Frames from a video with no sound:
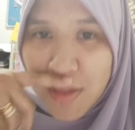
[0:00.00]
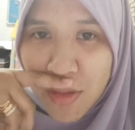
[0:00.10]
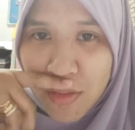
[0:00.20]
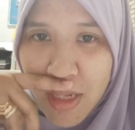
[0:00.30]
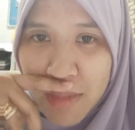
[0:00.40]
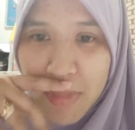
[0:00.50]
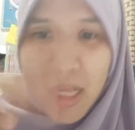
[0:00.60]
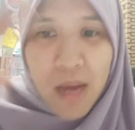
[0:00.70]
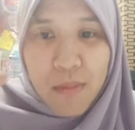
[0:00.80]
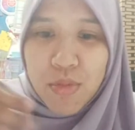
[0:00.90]
Alright, my
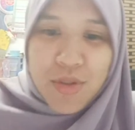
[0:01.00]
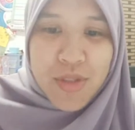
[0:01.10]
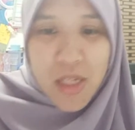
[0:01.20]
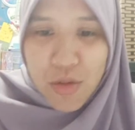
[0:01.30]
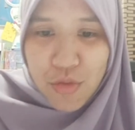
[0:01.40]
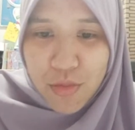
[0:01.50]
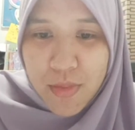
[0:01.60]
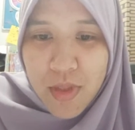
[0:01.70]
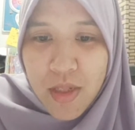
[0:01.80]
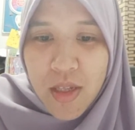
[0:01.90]
humble study
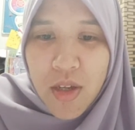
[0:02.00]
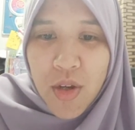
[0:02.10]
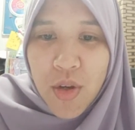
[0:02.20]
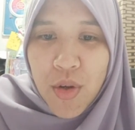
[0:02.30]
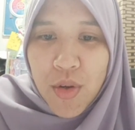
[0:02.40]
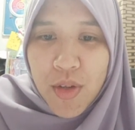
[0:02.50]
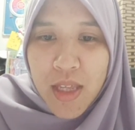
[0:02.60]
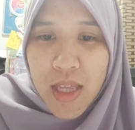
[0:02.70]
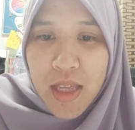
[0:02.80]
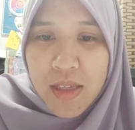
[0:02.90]
room.
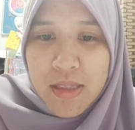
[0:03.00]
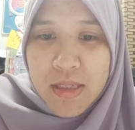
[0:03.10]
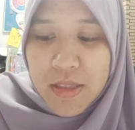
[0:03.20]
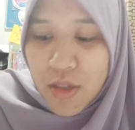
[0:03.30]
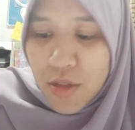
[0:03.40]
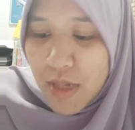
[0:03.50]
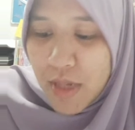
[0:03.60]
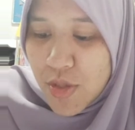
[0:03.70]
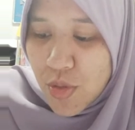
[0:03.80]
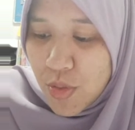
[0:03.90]
Okay.
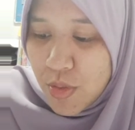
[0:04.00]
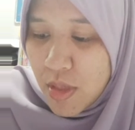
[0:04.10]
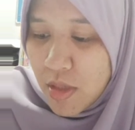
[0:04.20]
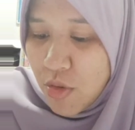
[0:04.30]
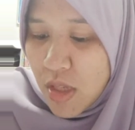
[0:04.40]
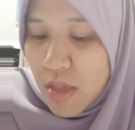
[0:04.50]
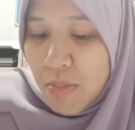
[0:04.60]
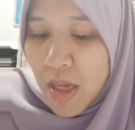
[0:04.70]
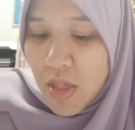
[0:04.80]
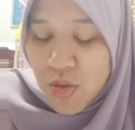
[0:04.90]
Alright, so going
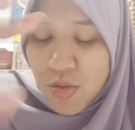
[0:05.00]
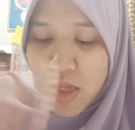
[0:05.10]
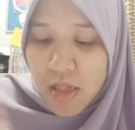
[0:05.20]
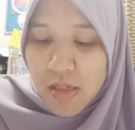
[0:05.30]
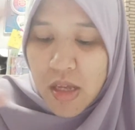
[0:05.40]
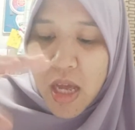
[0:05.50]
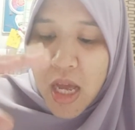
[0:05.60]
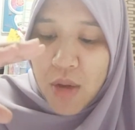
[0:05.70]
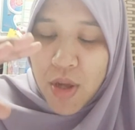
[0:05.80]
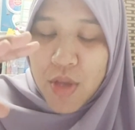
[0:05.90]
back to that,
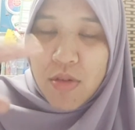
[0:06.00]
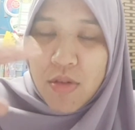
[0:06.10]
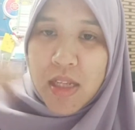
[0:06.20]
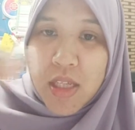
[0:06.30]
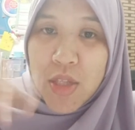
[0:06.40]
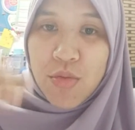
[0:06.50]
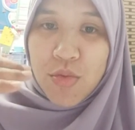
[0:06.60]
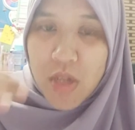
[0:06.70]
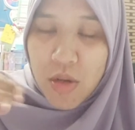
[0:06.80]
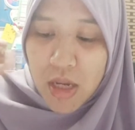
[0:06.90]
how are you lately? You
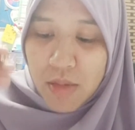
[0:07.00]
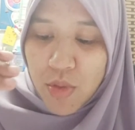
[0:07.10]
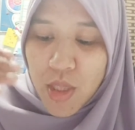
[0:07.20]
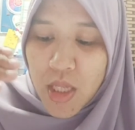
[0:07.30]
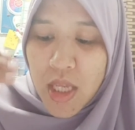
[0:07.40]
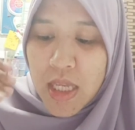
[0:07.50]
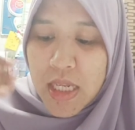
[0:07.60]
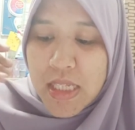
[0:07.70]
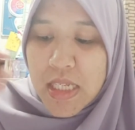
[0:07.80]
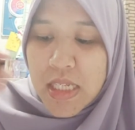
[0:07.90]
jawab, okay,
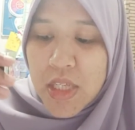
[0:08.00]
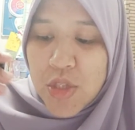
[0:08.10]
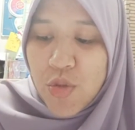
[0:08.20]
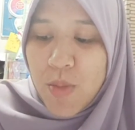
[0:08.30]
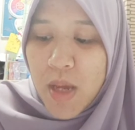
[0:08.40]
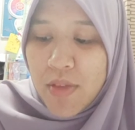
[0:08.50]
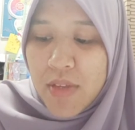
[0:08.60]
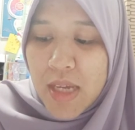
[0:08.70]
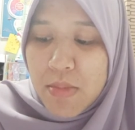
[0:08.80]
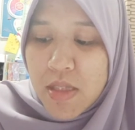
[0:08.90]
it is indeed too bad
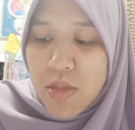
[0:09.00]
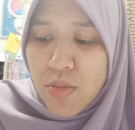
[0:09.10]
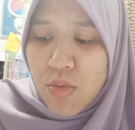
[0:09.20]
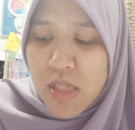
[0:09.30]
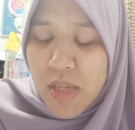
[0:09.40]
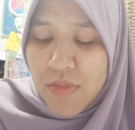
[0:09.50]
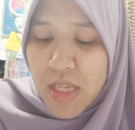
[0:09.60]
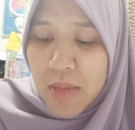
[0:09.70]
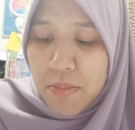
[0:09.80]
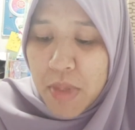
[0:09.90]
that I missed the road safety
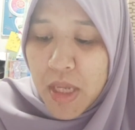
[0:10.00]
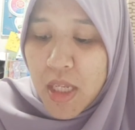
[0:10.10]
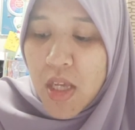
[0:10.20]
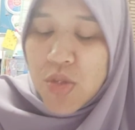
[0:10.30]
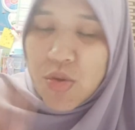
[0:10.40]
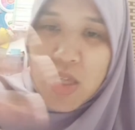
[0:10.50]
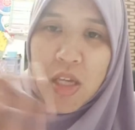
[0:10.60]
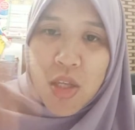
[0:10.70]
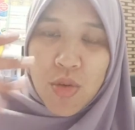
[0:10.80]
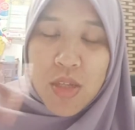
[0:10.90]
campaign. So
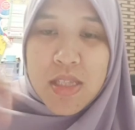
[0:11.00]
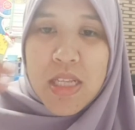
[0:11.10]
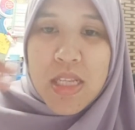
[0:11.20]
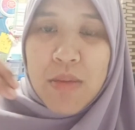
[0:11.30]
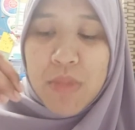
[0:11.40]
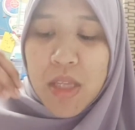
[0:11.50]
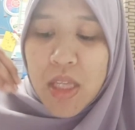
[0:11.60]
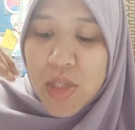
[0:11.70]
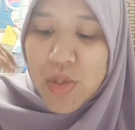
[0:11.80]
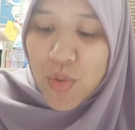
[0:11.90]
here you could say
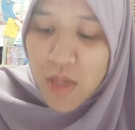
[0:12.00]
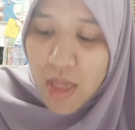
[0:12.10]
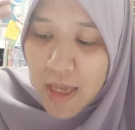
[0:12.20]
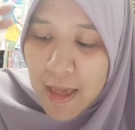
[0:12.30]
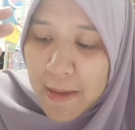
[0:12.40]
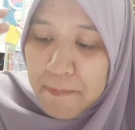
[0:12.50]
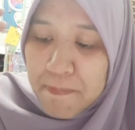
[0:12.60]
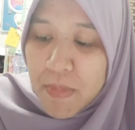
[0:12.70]
something, it's okay.